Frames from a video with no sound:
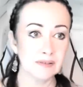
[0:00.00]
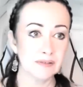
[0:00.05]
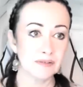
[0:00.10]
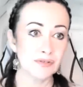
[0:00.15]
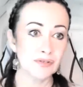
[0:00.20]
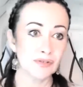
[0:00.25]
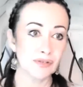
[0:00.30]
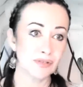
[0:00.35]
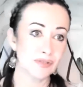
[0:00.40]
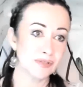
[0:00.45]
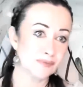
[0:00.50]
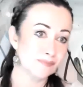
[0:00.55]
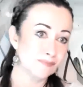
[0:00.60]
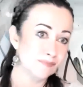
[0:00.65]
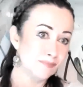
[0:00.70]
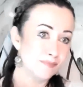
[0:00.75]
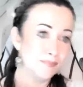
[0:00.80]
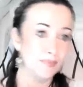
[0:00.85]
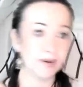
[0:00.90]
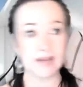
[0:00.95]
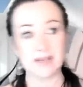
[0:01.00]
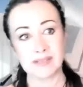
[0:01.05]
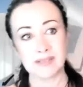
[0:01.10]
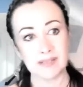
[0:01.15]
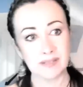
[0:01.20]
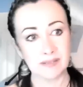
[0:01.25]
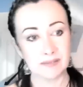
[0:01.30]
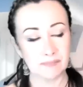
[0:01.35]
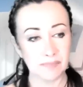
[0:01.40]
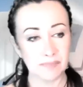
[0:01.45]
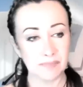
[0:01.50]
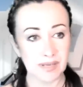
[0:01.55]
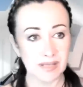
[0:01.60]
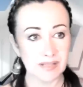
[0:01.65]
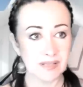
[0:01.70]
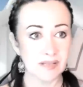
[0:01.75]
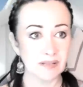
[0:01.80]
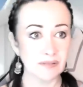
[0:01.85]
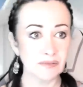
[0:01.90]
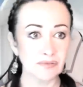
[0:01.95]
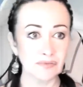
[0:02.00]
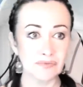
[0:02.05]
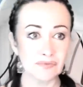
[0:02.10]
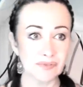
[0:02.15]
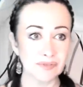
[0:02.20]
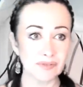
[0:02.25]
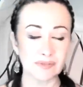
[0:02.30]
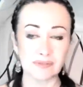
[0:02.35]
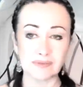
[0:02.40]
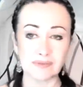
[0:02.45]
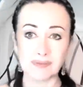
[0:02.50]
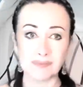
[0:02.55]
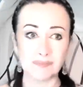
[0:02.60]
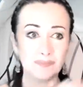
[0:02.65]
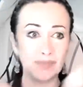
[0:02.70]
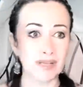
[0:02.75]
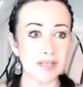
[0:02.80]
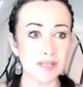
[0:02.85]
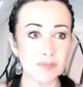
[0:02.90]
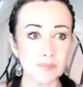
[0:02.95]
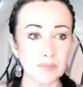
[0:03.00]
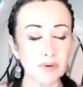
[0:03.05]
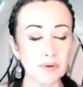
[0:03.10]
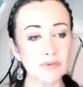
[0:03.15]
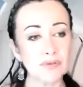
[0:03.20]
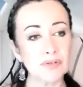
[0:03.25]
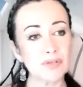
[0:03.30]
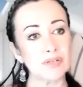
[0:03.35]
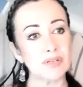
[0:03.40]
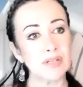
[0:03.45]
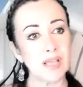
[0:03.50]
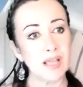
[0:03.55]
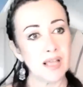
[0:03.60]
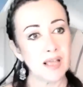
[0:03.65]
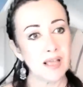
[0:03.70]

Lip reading: just passing through the explosion.